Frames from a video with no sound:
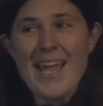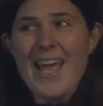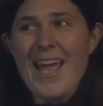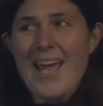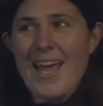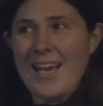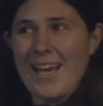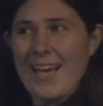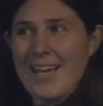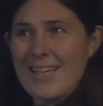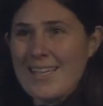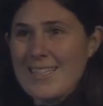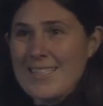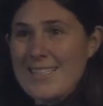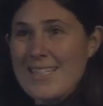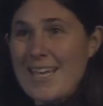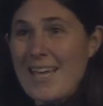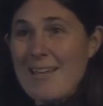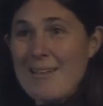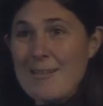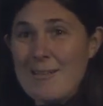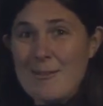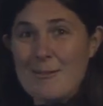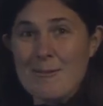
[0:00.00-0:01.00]
And I can
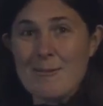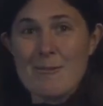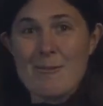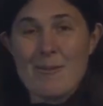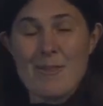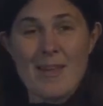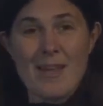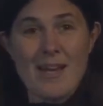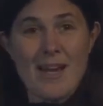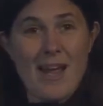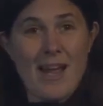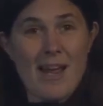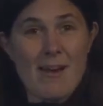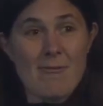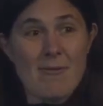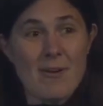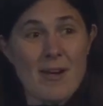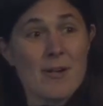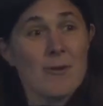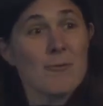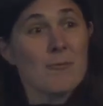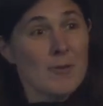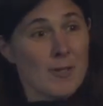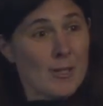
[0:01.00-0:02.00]
tell you that I
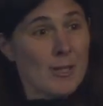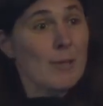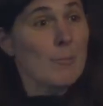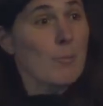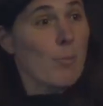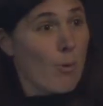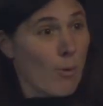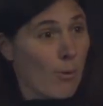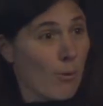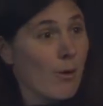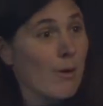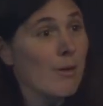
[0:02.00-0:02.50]
ran a really poor